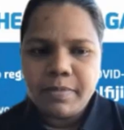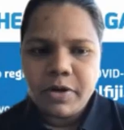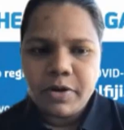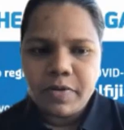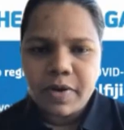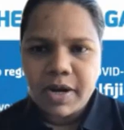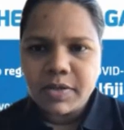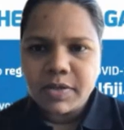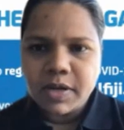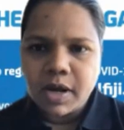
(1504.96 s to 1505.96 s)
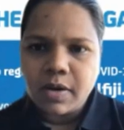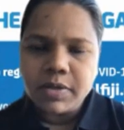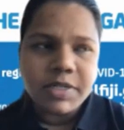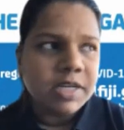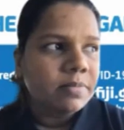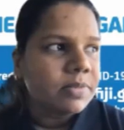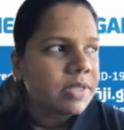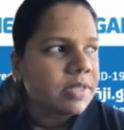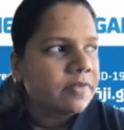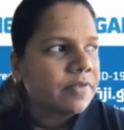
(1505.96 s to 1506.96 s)
You're right. Our
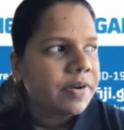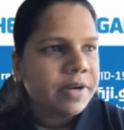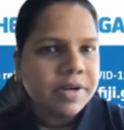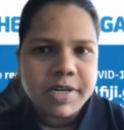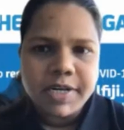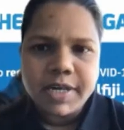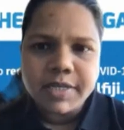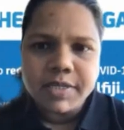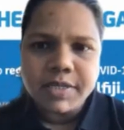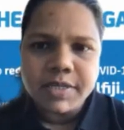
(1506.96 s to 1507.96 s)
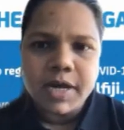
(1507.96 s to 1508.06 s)
teams in the very early days,